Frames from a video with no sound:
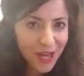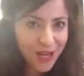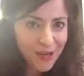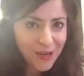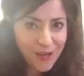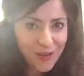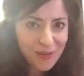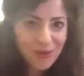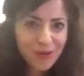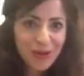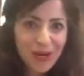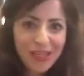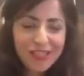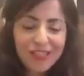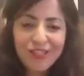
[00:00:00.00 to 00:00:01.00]
I hope you
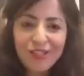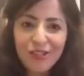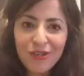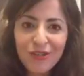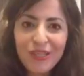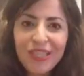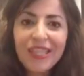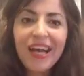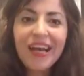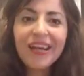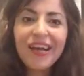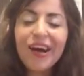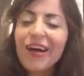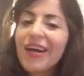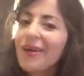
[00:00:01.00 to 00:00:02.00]
guys enjoy it, and
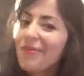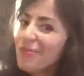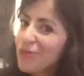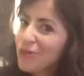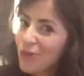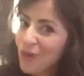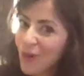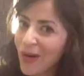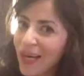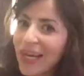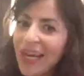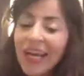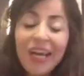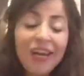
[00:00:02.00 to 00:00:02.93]
I am sure